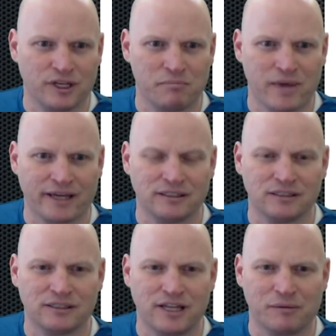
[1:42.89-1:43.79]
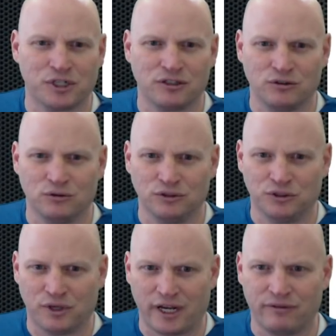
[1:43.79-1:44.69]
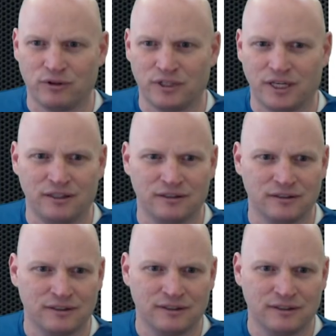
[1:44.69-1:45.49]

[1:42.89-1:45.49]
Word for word: Okay, max snapshots on Google Drive. Okay.